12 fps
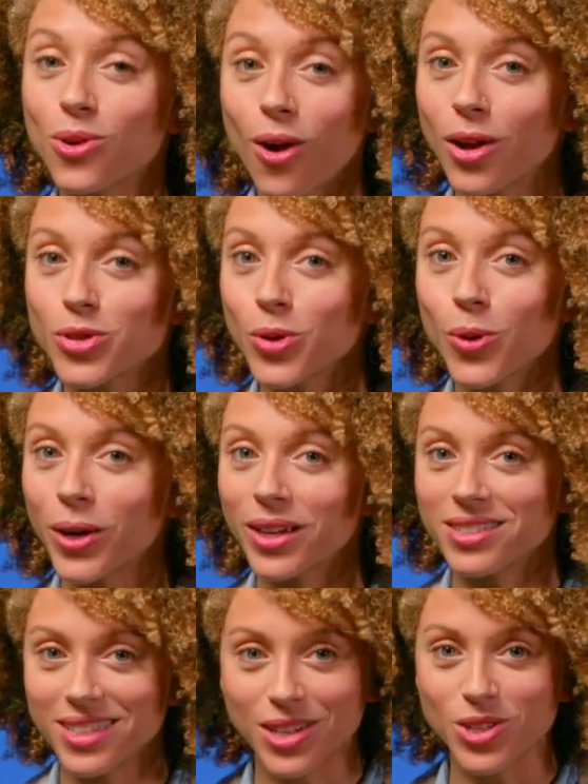across your
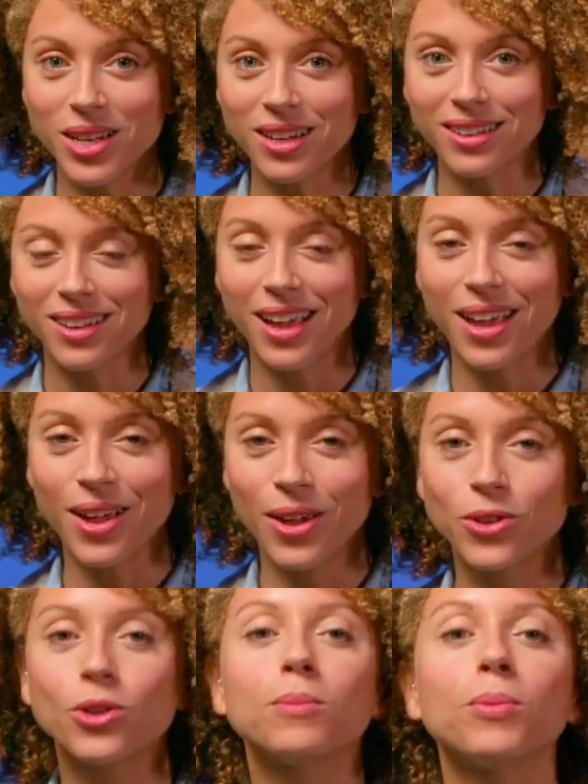organization?
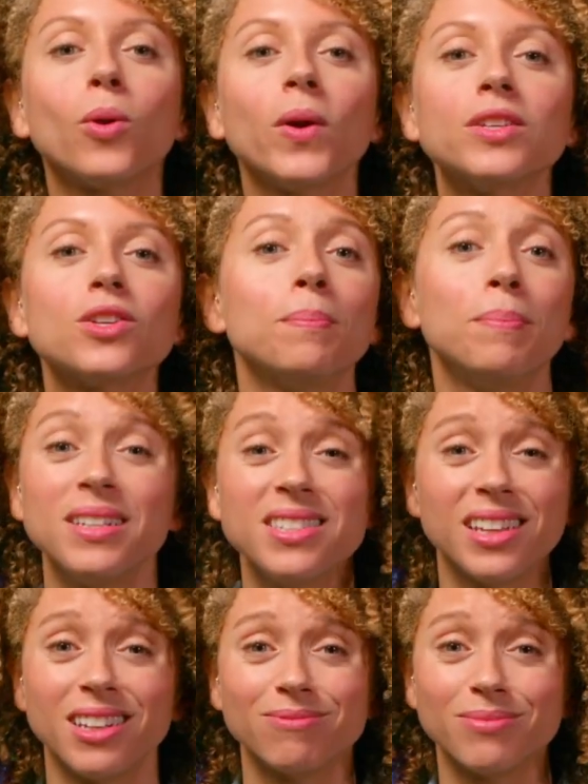Your employees are
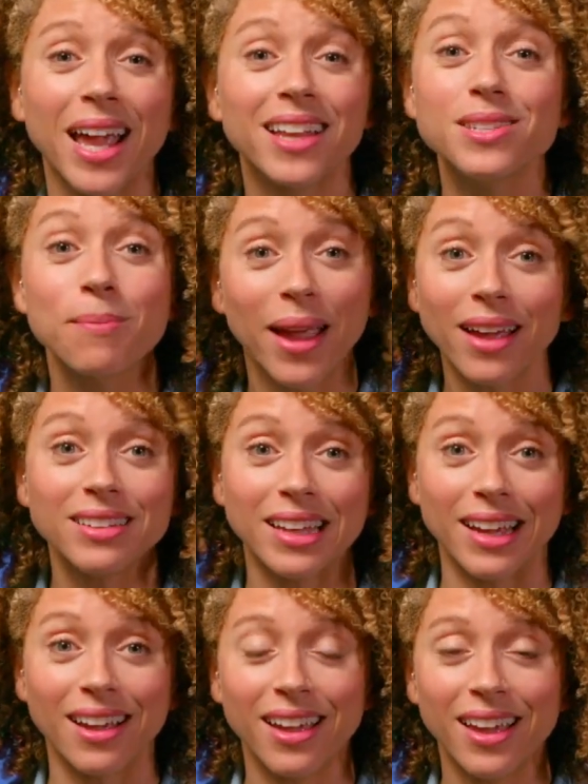busy and
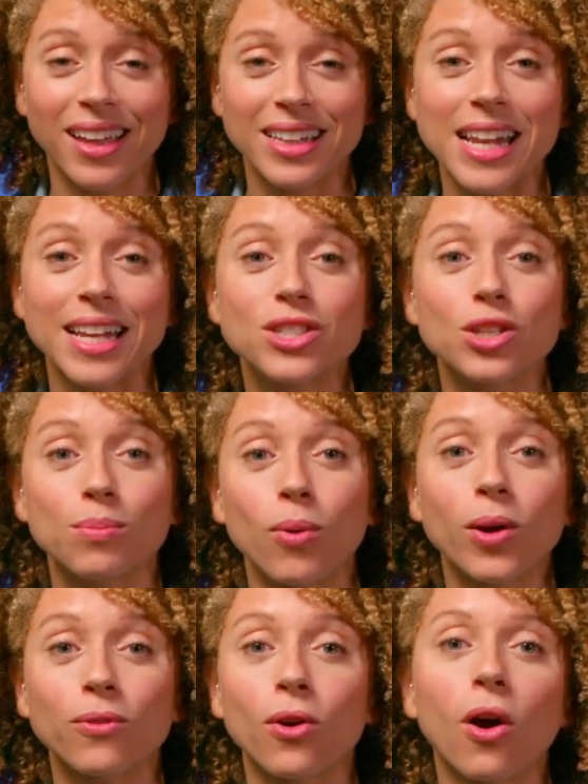demanding. They need
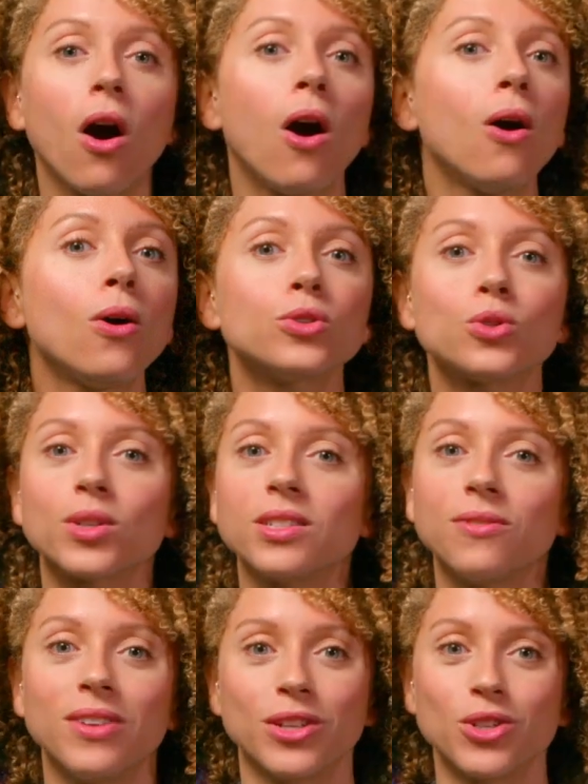support for all
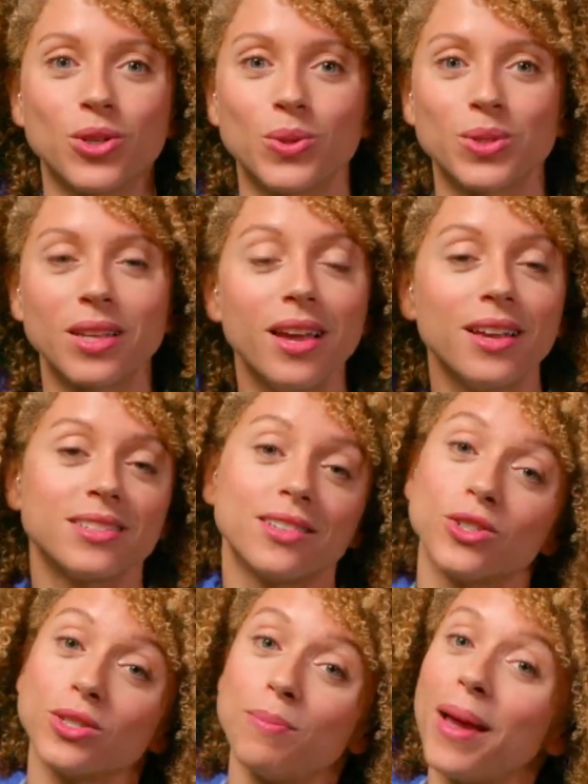sorts of issues,
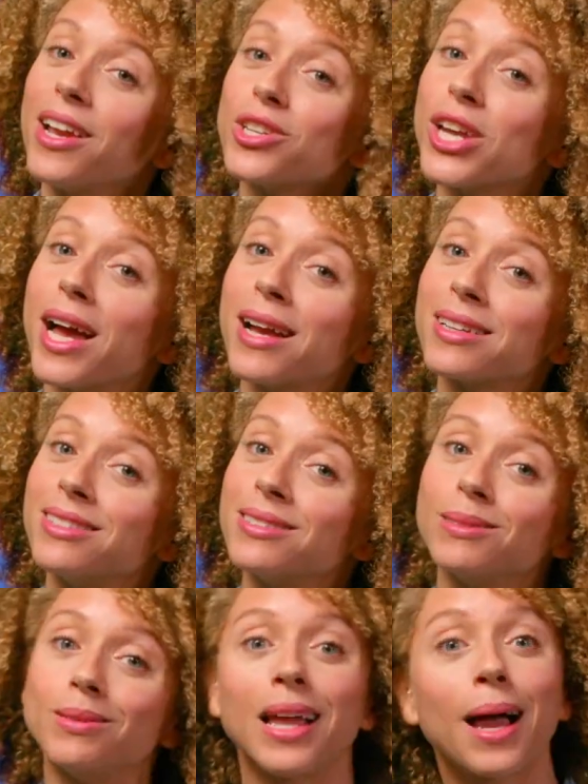such as
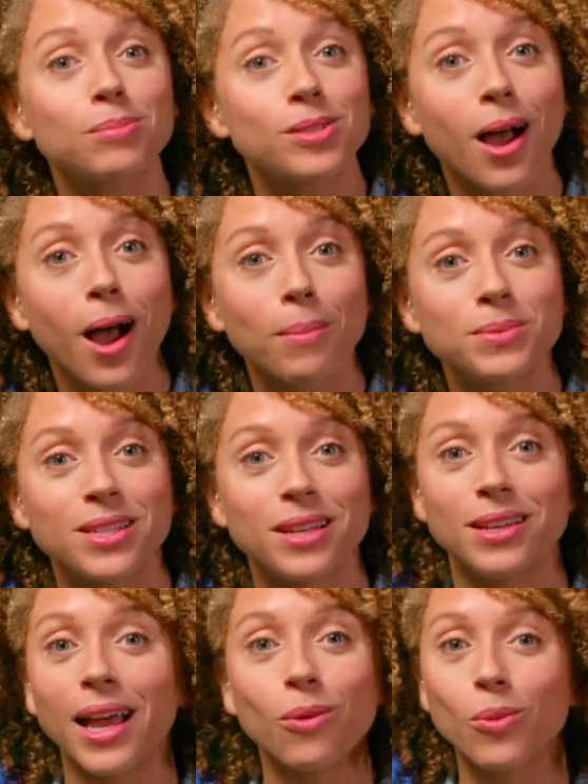paychecks, laptops
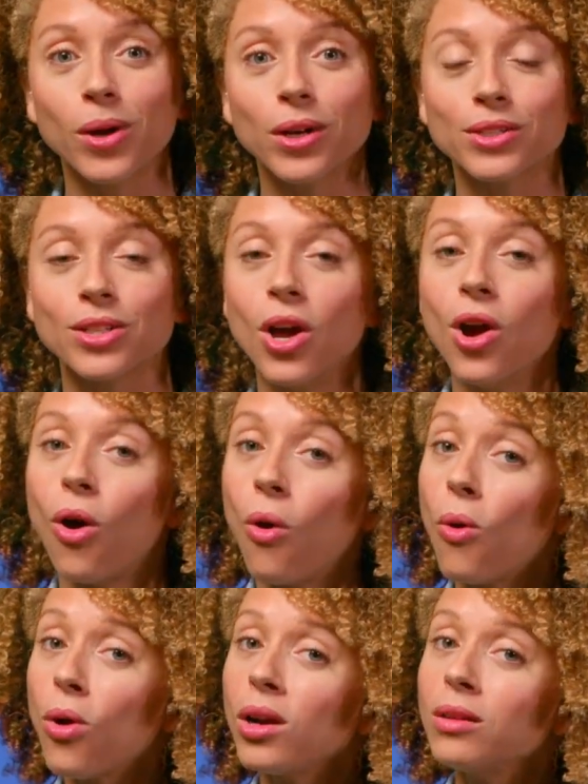and networks,
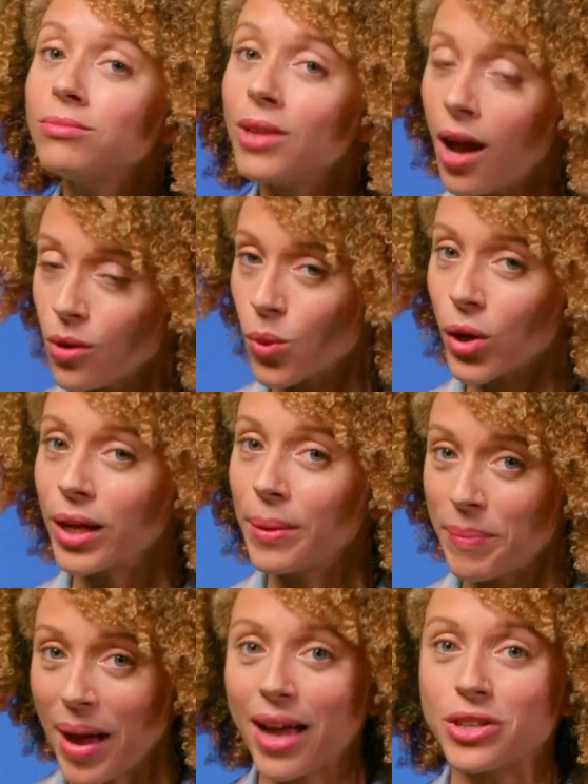or
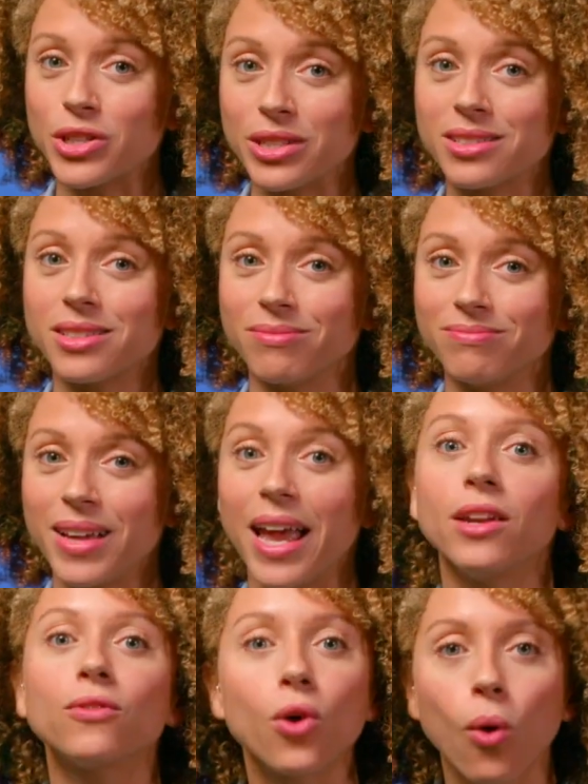non-working badges.
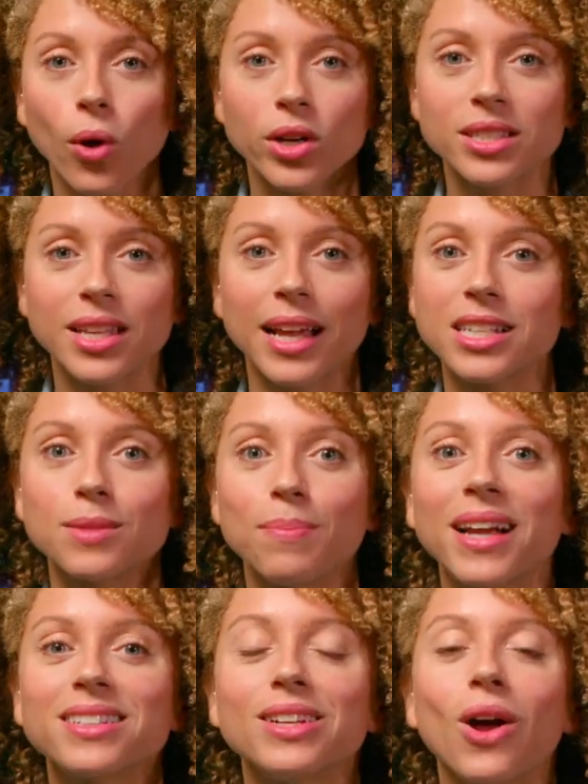And of course, they
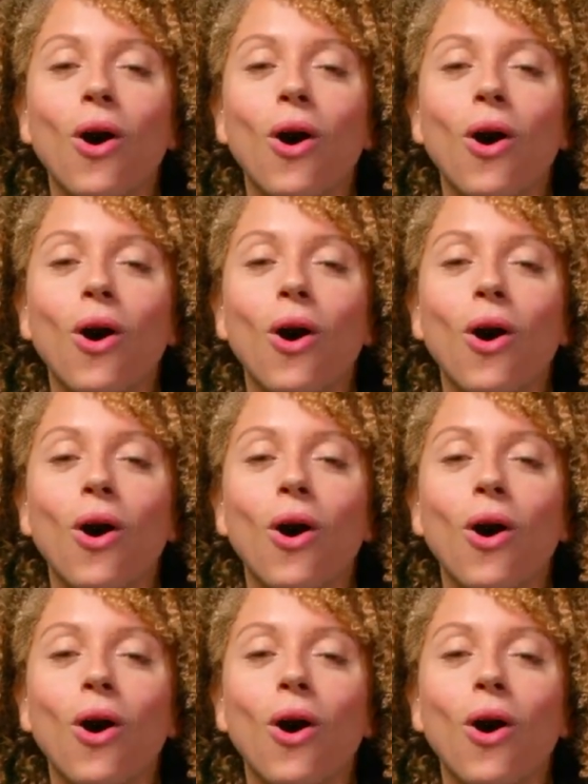expect it